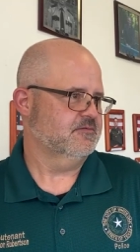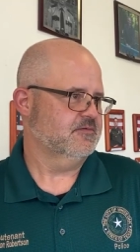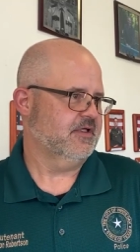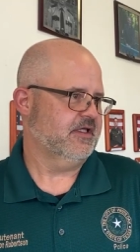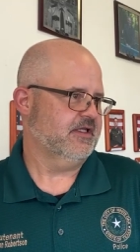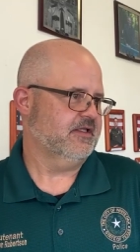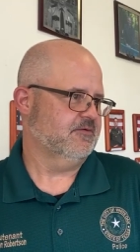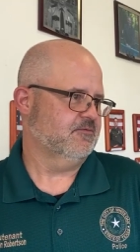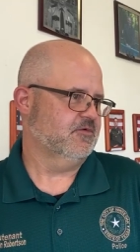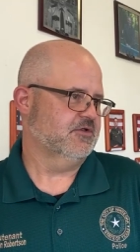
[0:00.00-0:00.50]

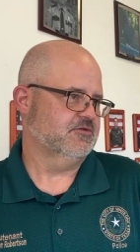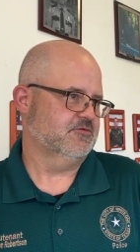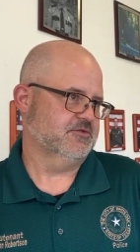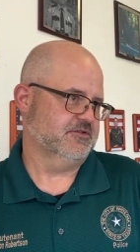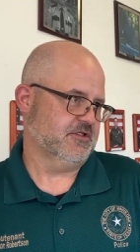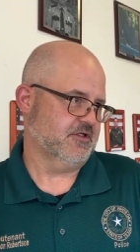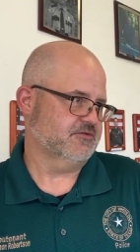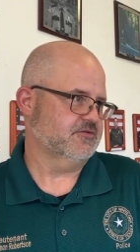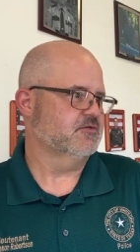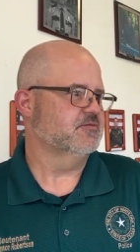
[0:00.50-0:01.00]
and which
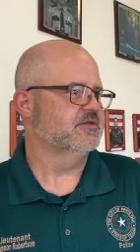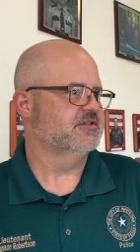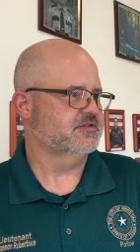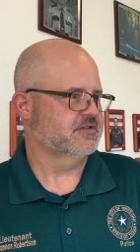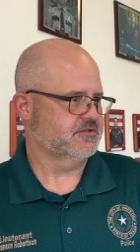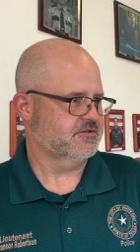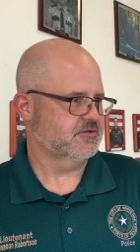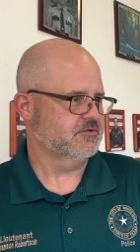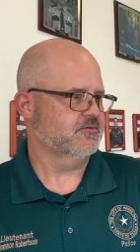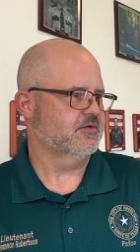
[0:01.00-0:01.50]
was also
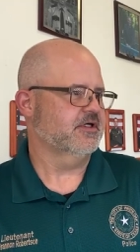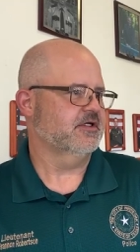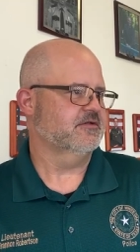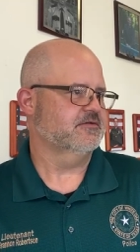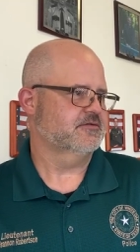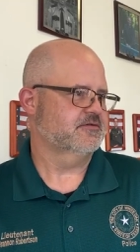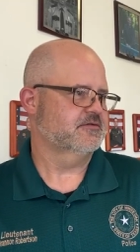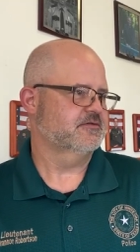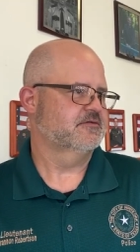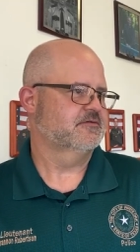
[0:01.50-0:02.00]
missing two
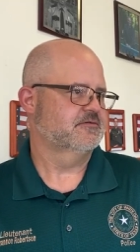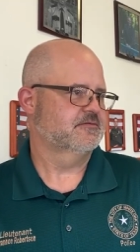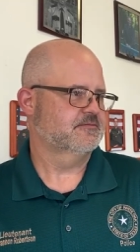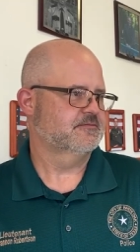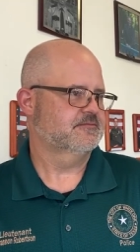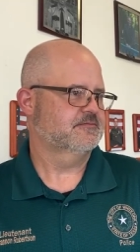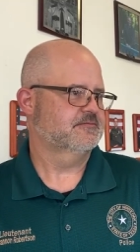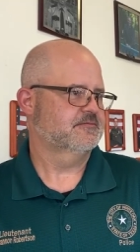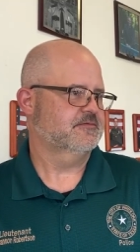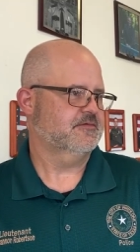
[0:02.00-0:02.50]
rounds
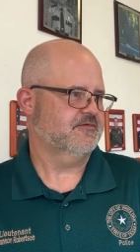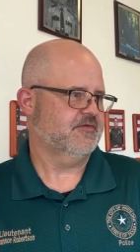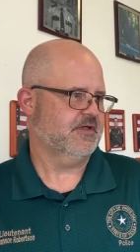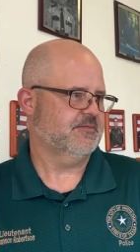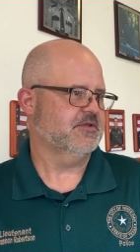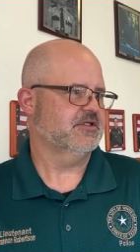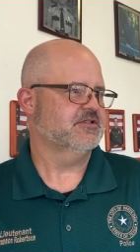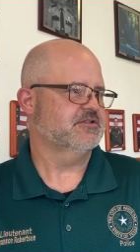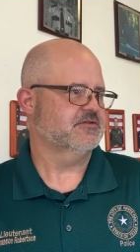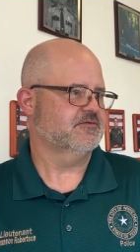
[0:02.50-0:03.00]
okay. of
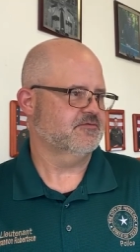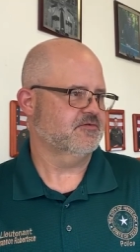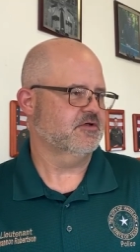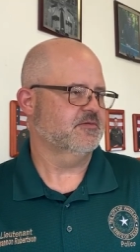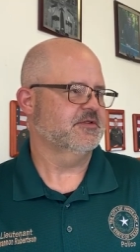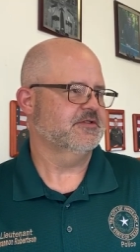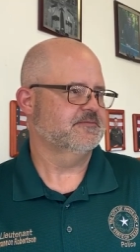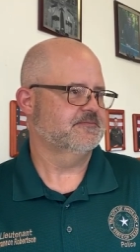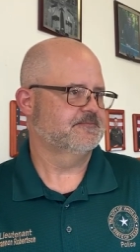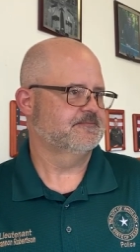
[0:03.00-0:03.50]
ammunition from it.